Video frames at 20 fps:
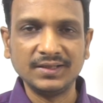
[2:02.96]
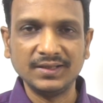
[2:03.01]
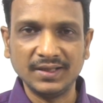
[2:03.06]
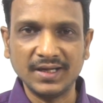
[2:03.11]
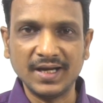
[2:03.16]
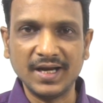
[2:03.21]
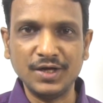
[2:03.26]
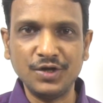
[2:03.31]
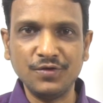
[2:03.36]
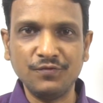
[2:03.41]

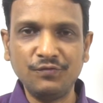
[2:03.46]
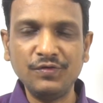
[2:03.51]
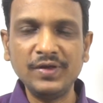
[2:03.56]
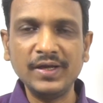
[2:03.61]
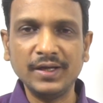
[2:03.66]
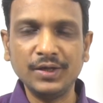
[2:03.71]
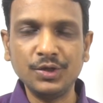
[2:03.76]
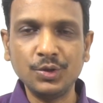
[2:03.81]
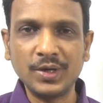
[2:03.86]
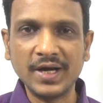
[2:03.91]
and you
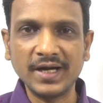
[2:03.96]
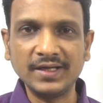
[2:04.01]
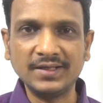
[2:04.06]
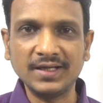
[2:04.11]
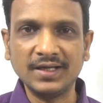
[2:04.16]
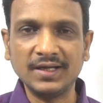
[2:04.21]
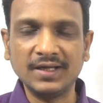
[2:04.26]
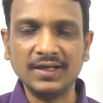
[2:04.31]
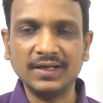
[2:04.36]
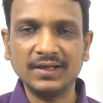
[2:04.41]
get
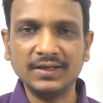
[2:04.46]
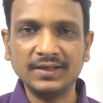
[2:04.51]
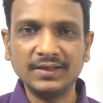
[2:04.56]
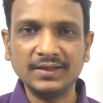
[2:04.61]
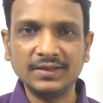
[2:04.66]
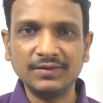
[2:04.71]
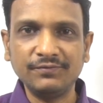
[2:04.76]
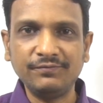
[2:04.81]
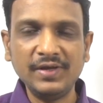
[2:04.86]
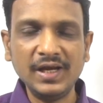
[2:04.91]
the
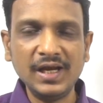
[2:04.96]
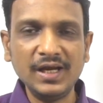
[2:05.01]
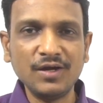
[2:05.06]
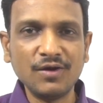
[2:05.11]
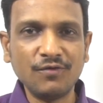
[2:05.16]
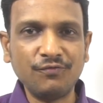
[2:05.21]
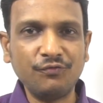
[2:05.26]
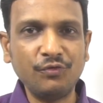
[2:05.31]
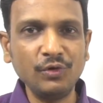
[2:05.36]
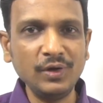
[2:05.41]
feeling
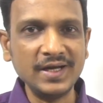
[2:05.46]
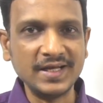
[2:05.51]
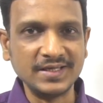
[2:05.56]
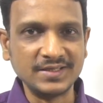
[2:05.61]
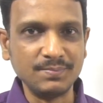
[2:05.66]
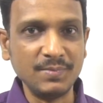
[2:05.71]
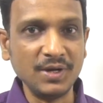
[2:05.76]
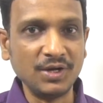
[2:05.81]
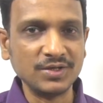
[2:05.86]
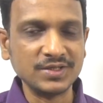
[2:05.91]
of
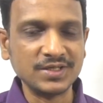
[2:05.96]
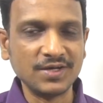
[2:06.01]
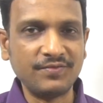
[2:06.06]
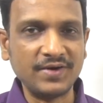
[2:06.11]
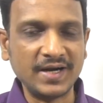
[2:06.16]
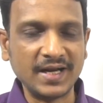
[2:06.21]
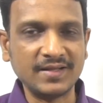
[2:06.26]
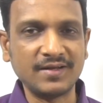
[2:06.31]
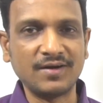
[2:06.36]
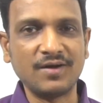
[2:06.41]
fullness because of
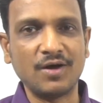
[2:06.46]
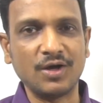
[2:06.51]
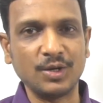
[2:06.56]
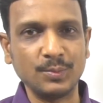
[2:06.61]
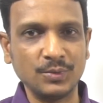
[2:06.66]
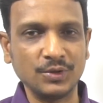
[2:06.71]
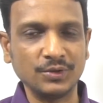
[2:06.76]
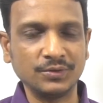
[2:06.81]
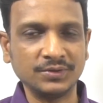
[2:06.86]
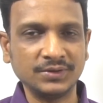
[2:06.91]
another
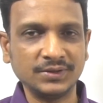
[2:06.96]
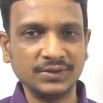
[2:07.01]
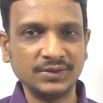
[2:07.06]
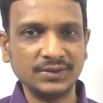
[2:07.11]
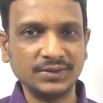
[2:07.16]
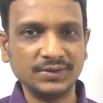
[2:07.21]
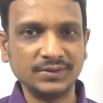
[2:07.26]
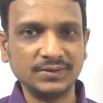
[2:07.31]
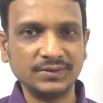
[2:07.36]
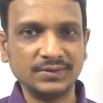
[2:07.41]
hormone,
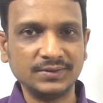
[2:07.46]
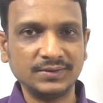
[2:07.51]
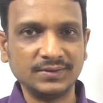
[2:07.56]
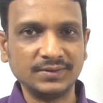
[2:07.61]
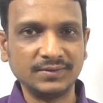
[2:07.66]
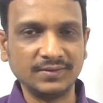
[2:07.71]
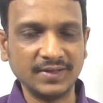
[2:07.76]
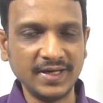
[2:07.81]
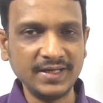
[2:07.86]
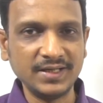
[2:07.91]

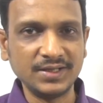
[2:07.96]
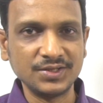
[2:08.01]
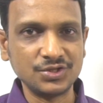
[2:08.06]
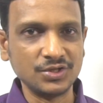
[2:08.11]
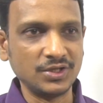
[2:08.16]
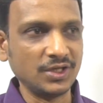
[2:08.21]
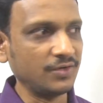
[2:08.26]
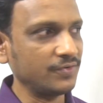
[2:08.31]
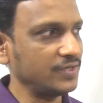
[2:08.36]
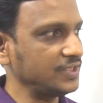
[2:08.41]
right? So
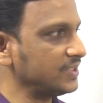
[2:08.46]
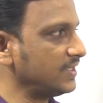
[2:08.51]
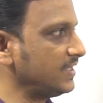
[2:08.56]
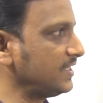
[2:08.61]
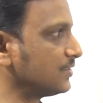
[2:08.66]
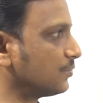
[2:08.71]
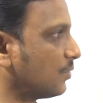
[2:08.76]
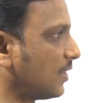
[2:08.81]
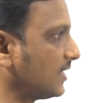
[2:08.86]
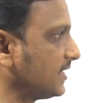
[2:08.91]
the question
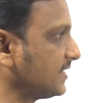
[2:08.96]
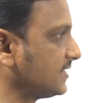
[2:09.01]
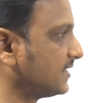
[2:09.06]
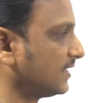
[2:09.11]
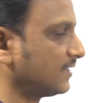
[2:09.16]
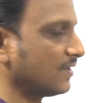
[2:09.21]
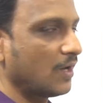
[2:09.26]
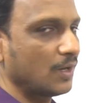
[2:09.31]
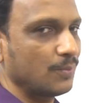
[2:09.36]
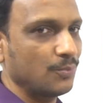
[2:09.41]
is, what is
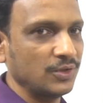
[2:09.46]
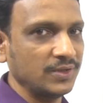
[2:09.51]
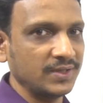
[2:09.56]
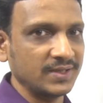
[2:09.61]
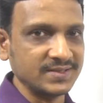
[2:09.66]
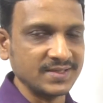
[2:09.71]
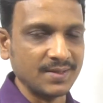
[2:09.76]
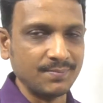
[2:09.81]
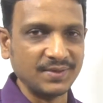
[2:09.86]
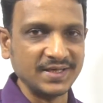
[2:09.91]
that hormone
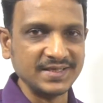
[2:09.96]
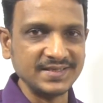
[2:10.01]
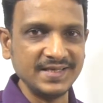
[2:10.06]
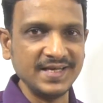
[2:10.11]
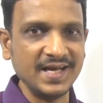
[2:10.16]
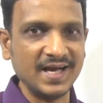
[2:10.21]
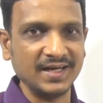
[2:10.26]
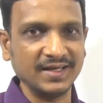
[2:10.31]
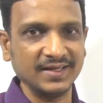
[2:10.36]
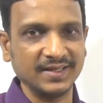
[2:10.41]
that suppresses the
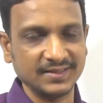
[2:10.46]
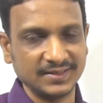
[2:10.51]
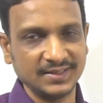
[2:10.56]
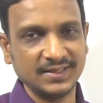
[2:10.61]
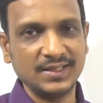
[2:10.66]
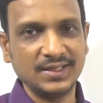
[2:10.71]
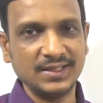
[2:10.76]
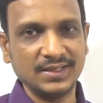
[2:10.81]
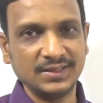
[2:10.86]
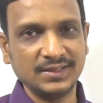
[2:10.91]
hunger?
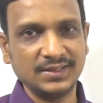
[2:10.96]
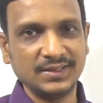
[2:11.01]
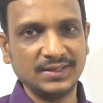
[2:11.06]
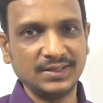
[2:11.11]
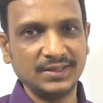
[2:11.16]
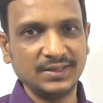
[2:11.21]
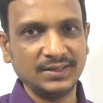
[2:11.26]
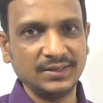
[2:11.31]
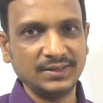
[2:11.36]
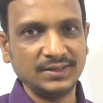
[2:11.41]

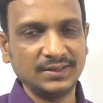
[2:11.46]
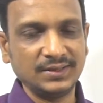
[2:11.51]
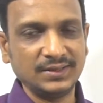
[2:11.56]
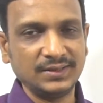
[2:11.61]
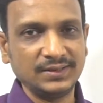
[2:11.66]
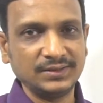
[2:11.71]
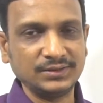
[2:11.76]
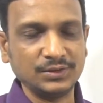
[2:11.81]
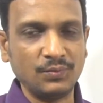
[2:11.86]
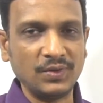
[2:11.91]

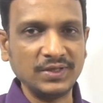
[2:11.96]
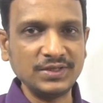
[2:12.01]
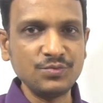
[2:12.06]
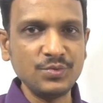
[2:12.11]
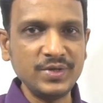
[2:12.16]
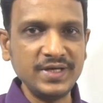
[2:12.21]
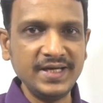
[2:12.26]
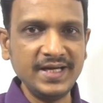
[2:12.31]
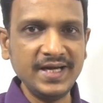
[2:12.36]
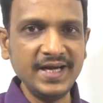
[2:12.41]
So once
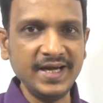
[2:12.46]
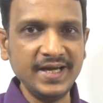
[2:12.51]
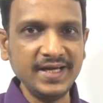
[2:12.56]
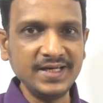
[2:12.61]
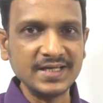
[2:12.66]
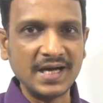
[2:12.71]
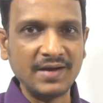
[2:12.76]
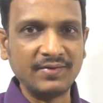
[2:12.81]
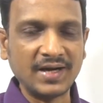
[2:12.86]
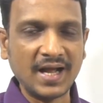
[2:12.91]
we
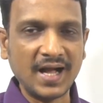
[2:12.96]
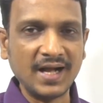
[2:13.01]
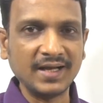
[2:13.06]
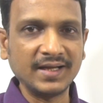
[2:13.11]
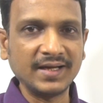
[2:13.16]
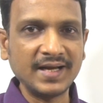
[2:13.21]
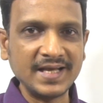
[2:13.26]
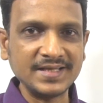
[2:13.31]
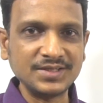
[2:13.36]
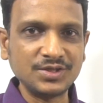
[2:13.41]
eat, our
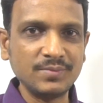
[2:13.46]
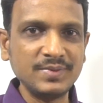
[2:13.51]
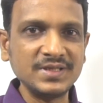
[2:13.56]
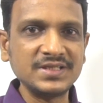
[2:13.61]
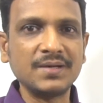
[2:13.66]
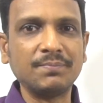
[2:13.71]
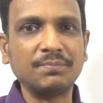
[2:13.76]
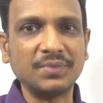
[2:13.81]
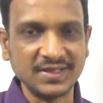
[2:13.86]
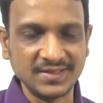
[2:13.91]
hunger has to be
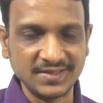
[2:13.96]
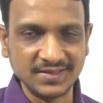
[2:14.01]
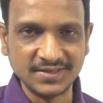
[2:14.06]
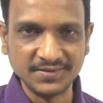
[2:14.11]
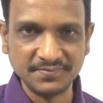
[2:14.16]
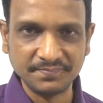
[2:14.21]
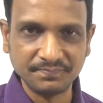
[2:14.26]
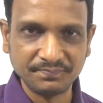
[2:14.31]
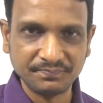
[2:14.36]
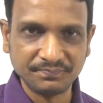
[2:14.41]
suppressed.
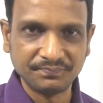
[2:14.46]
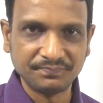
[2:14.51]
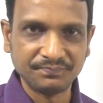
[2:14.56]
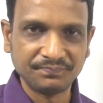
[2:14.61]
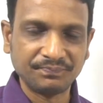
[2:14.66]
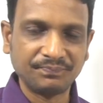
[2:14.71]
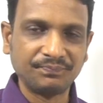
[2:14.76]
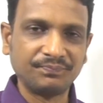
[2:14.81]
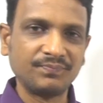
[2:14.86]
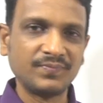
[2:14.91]

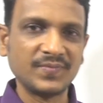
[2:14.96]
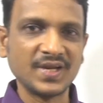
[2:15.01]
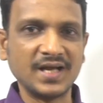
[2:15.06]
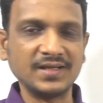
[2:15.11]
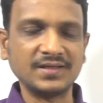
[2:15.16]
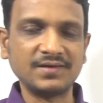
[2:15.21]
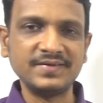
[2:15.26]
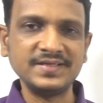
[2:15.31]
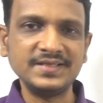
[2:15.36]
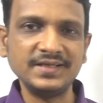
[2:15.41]

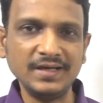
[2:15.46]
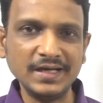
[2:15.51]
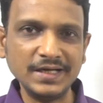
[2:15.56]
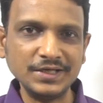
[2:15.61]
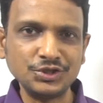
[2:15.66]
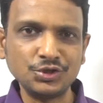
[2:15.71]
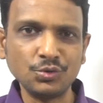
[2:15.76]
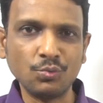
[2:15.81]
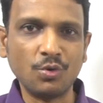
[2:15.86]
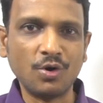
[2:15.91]
Otherwise it
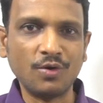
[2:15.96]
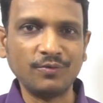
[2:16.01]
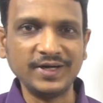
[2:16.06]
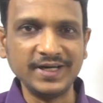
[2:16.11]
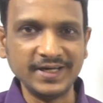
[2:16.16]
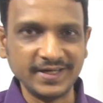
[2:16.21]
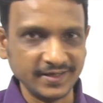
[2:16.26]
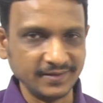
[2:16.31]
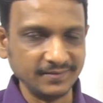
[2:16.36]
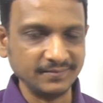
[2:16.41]
leads to
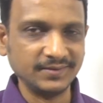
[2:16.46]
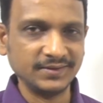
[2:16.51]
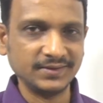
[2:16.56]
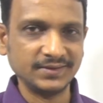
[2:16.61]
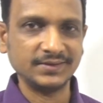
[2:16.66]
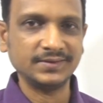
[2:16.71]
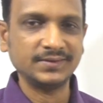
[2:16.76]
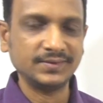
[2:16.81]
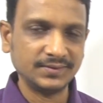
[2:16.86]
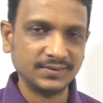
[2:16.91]
overeating,
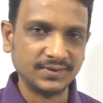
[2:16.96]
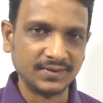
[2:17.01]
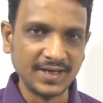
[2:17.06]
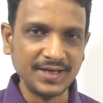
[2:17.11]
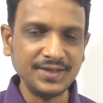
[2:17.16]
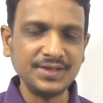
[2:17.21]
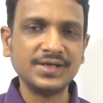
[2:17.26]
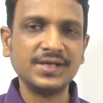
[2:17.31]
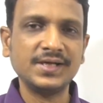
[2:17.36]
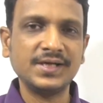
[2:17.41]

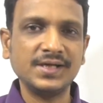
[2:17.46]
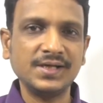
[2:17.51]
right?